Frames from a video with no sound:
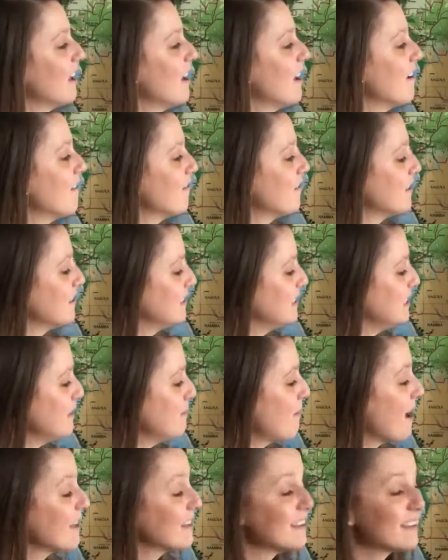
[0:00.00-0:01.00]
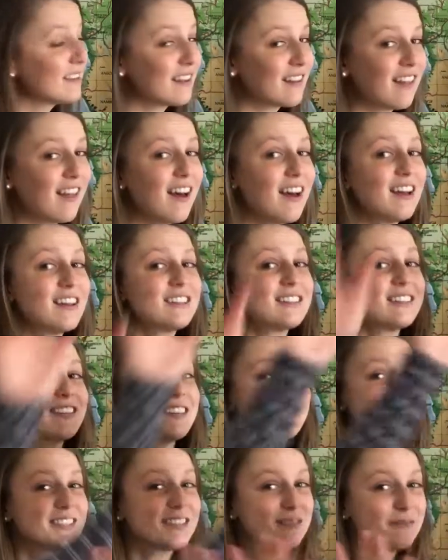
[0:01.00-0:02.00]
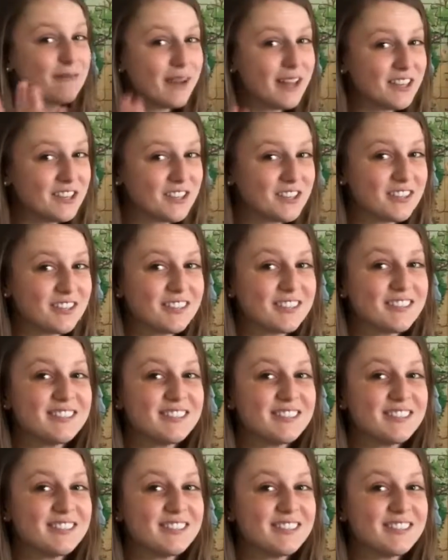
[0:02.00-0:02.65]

If the dependent clause is switched